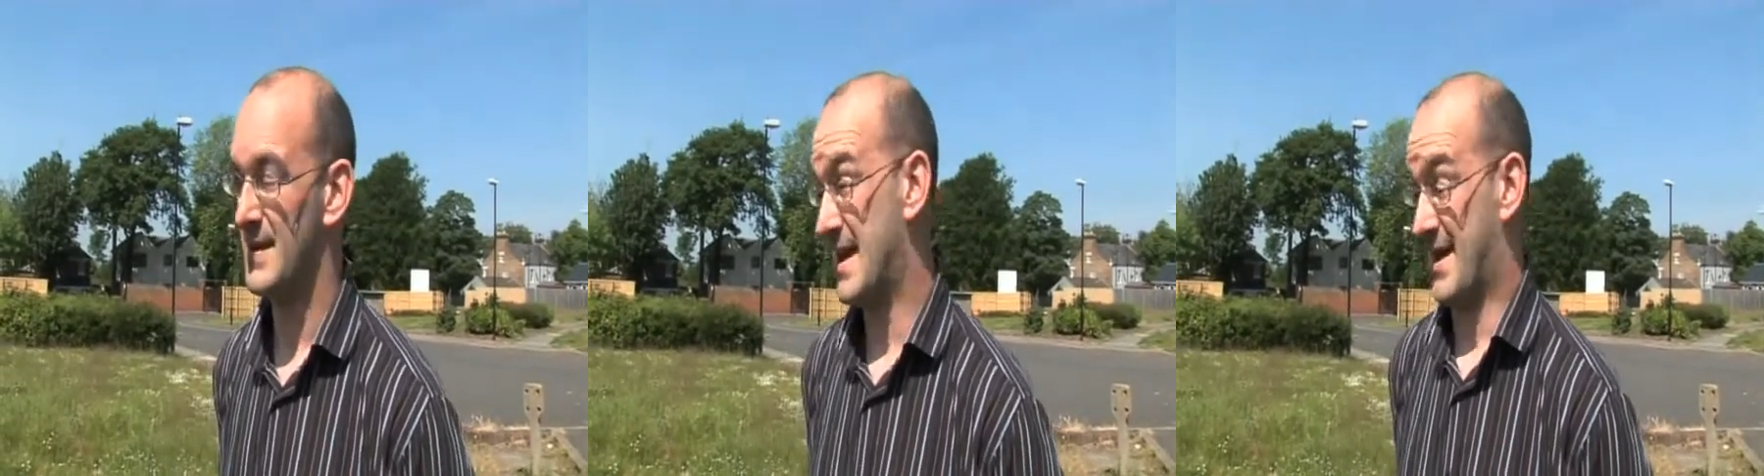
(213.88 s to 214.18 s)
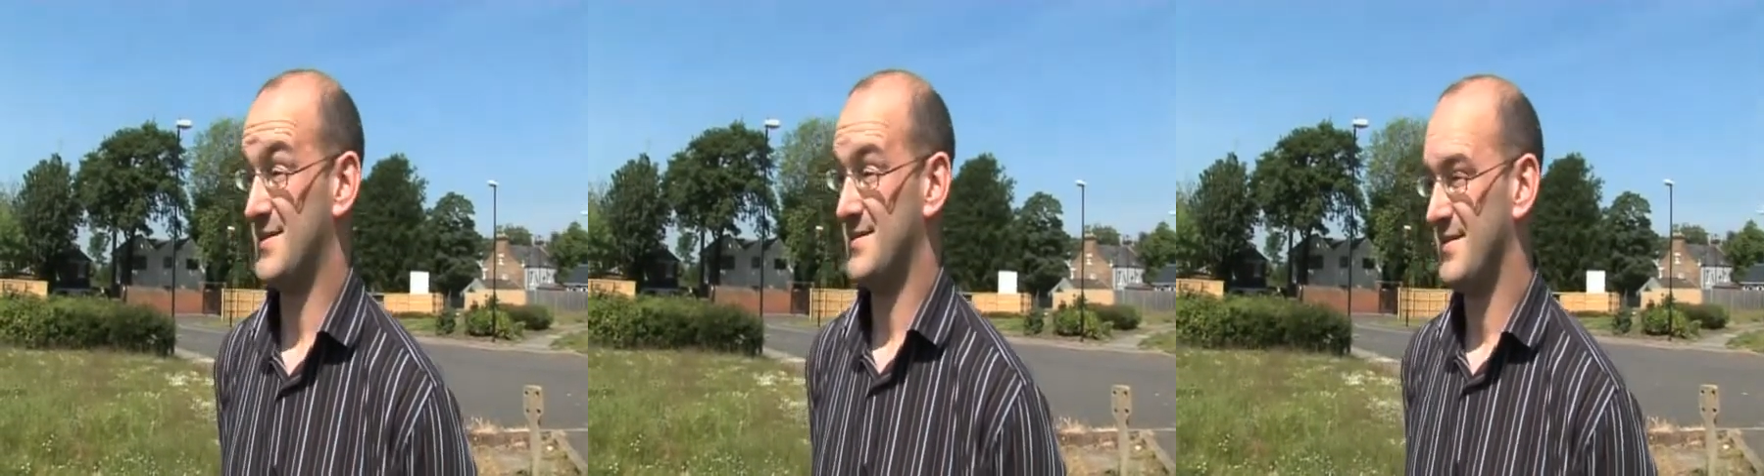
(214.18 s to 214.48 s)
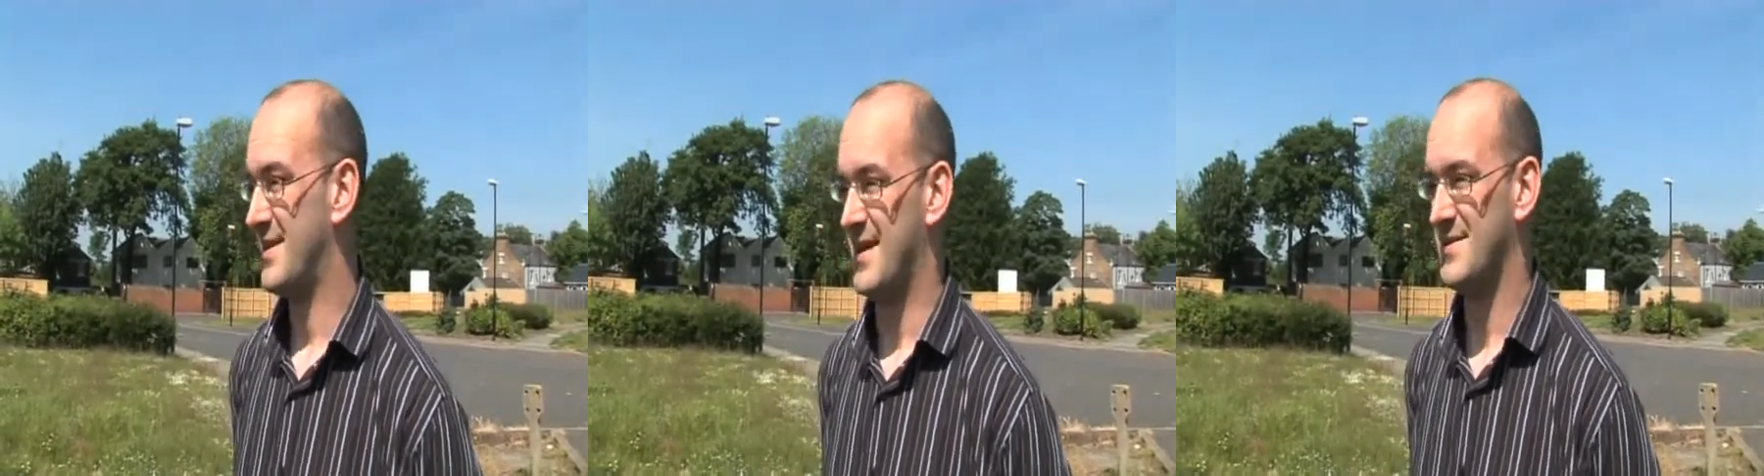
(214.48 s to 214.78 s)
Yes.
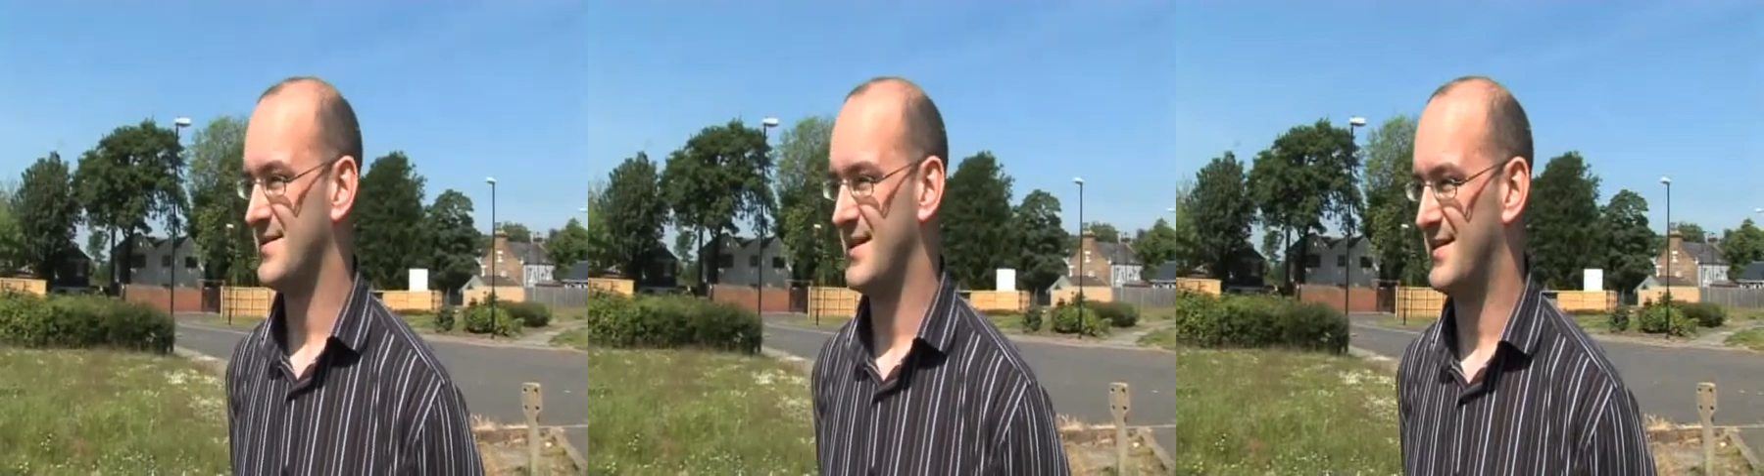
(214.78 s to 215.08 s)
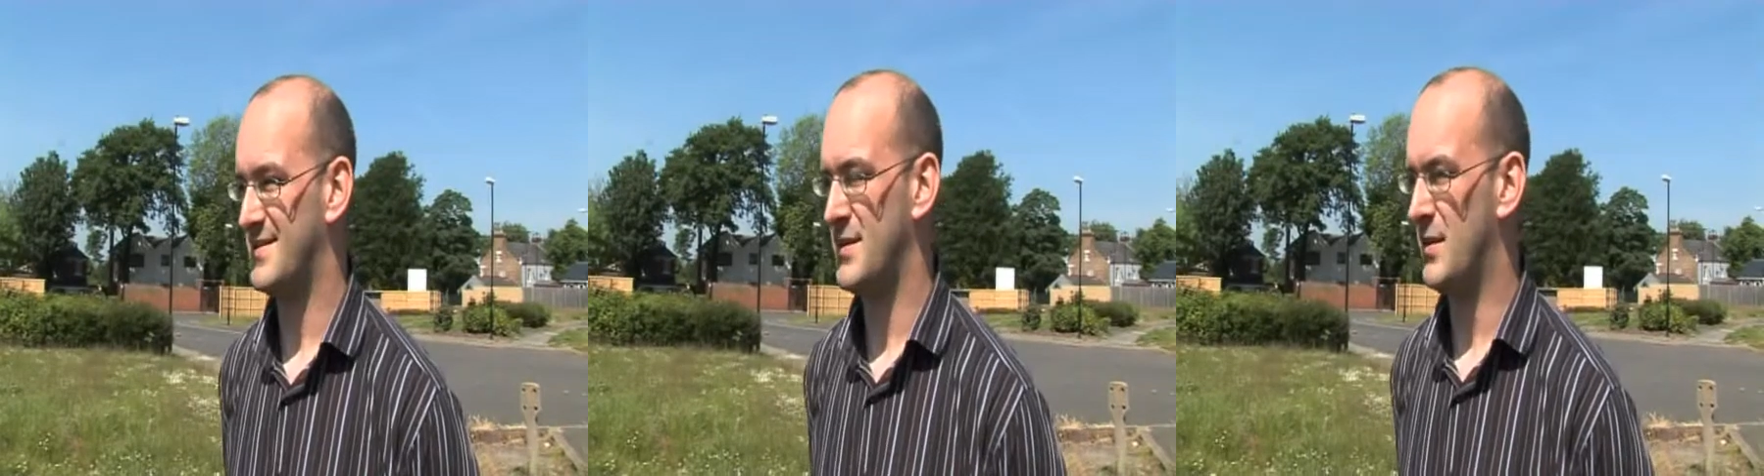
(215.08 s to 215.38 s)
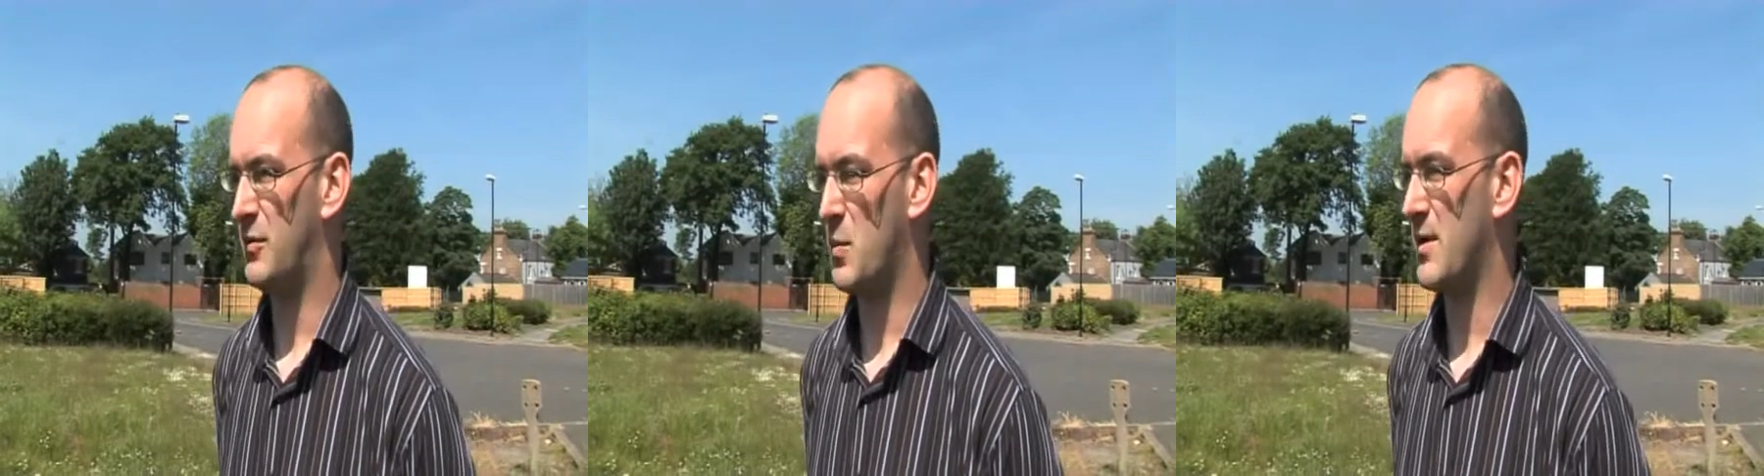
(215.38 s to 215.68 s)
It's
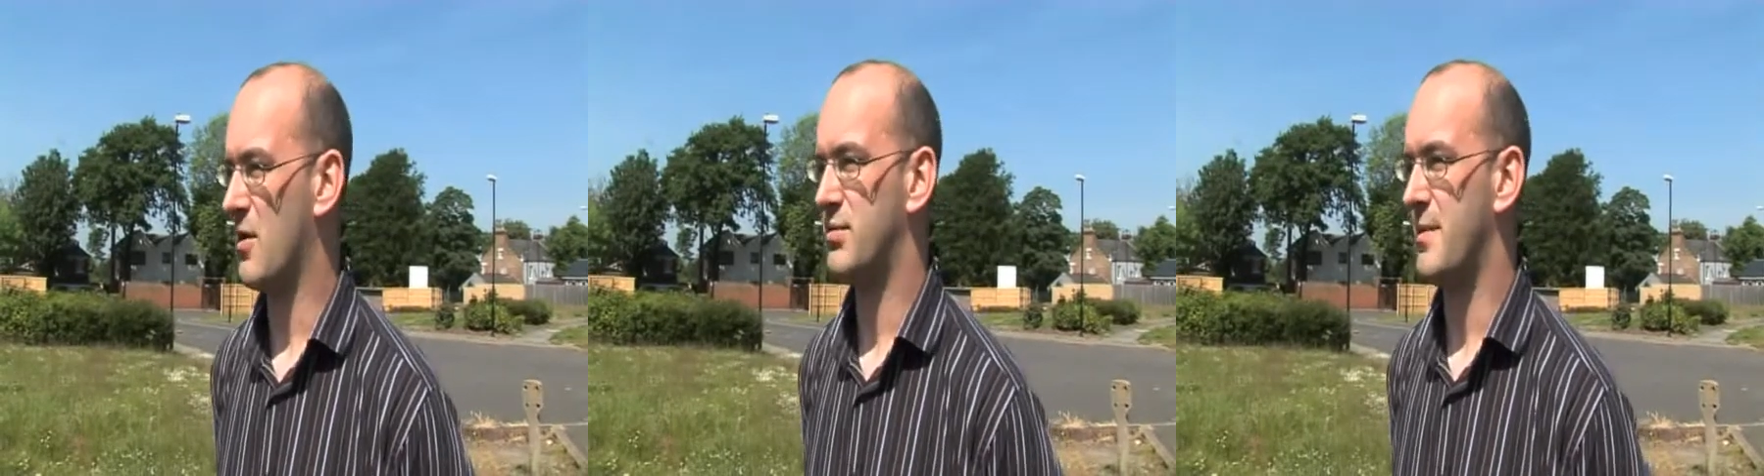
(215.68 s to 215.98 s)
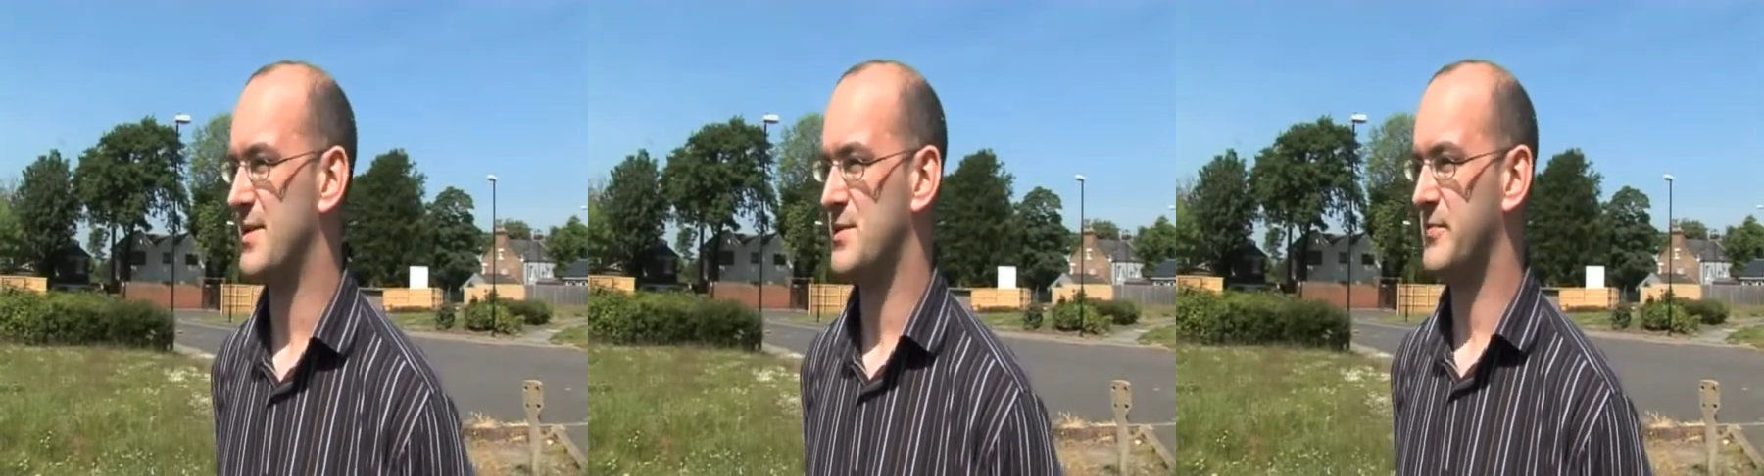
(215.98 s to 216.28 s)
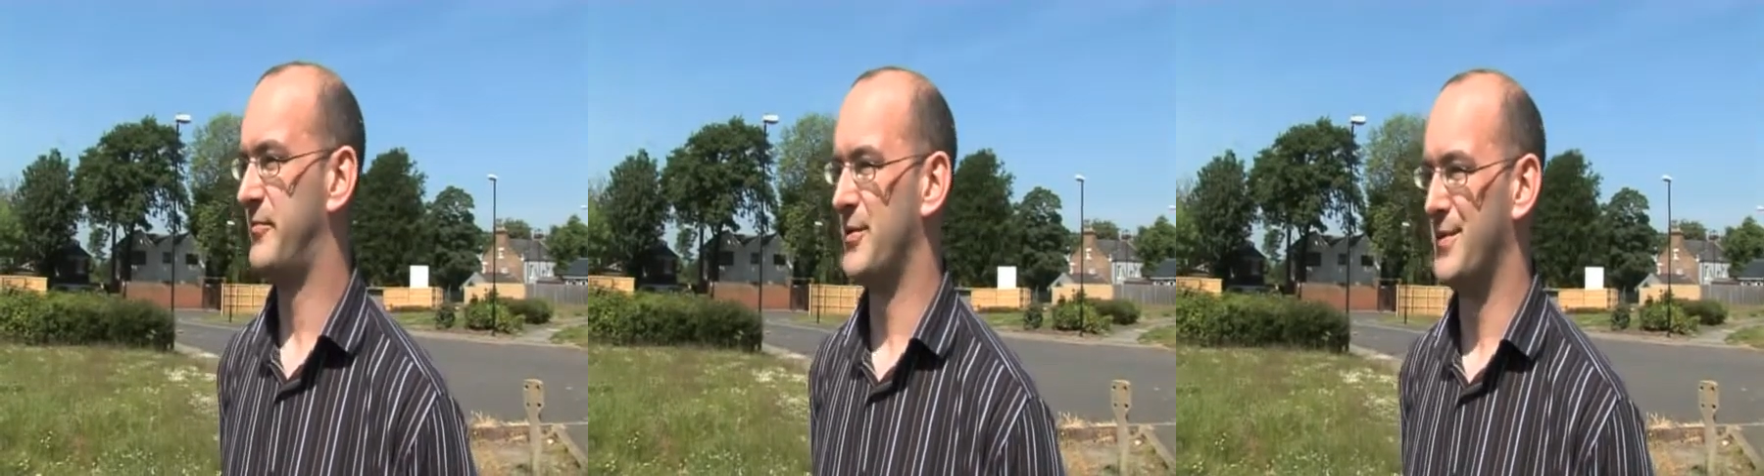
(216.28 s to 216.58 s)
why compromise
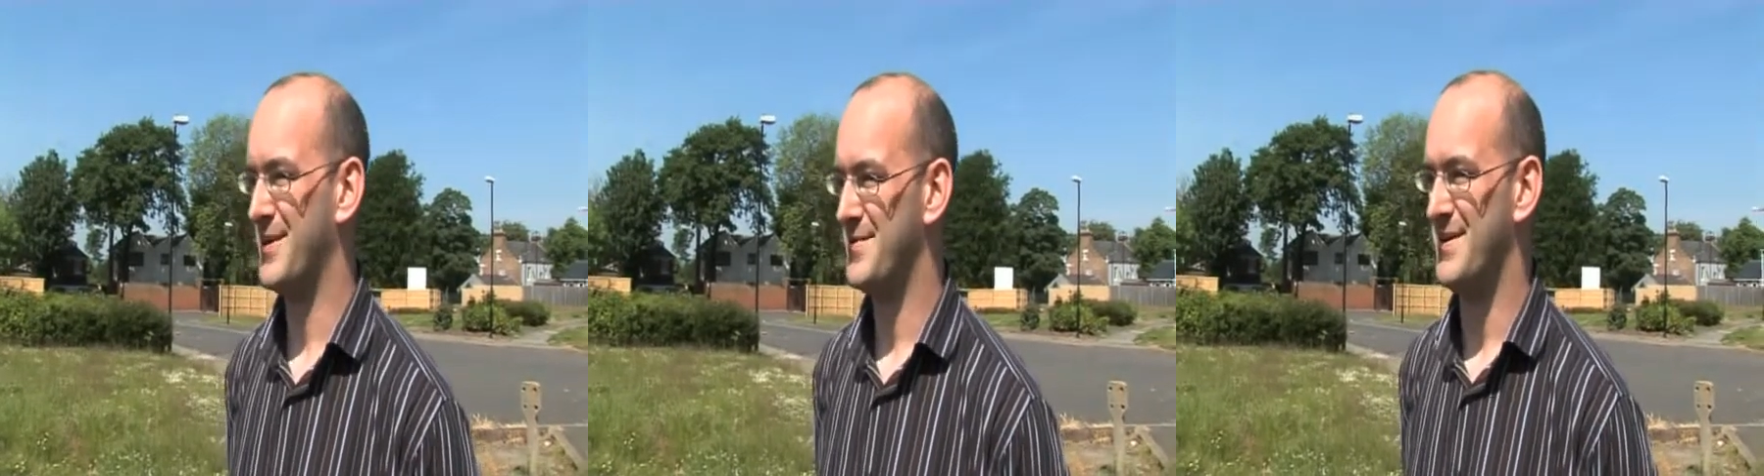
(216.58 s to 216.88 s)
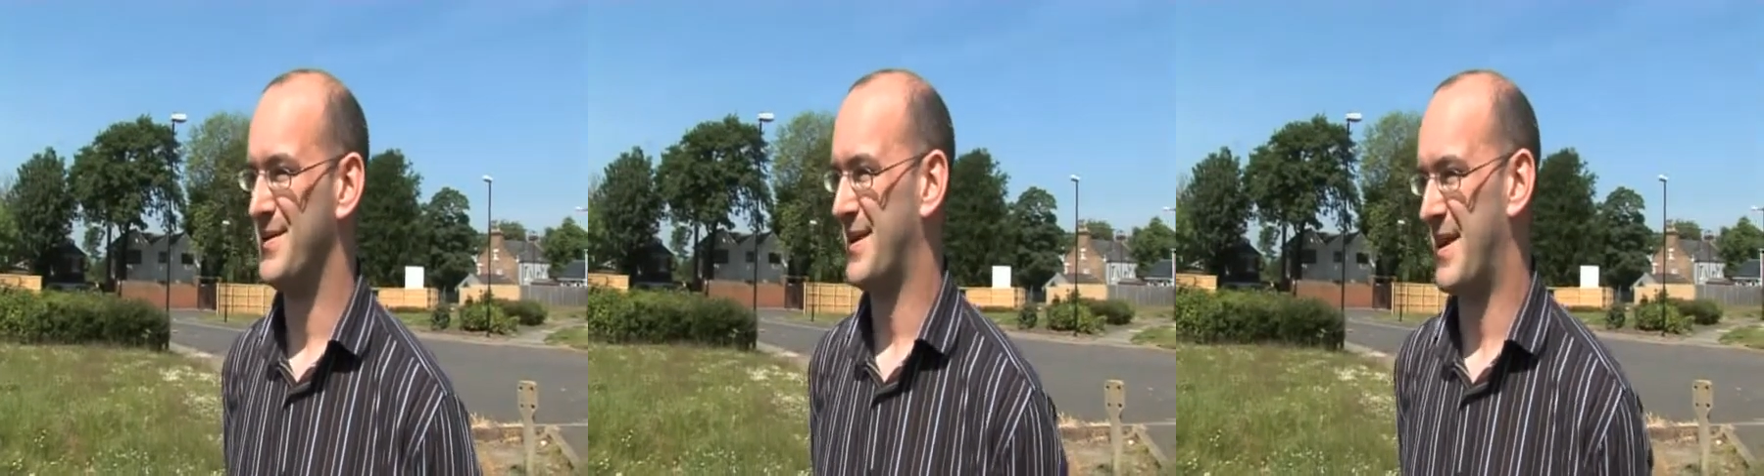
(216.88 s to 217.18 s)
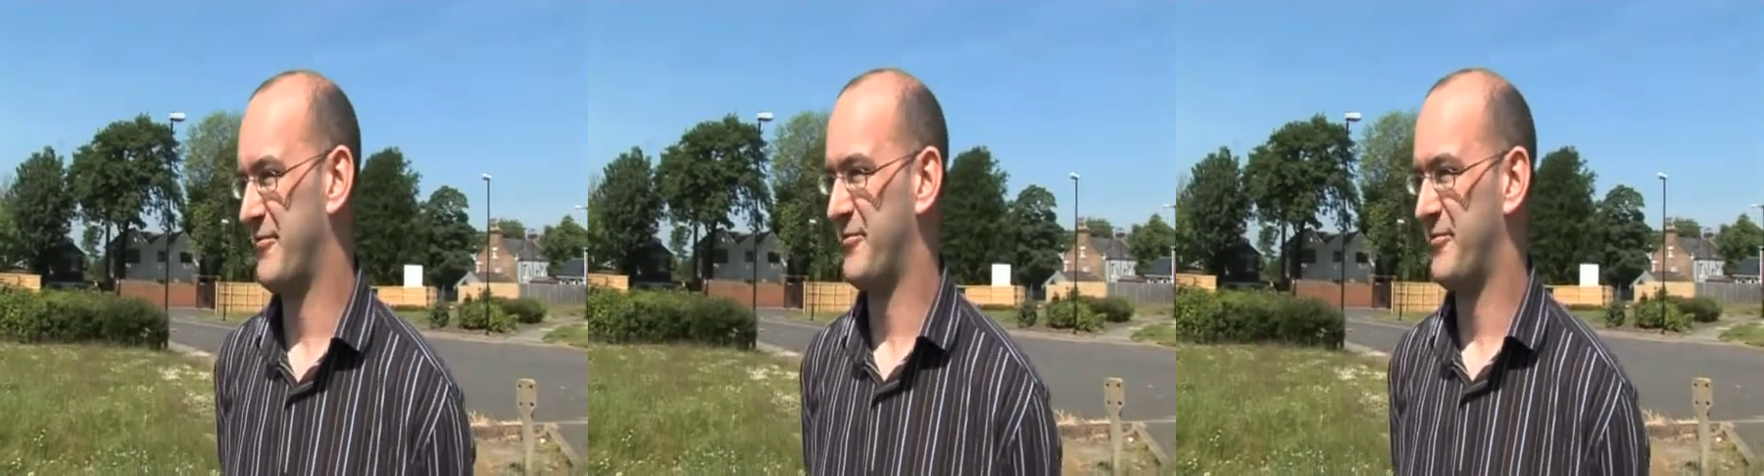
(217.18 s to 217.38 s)
comfort when you can have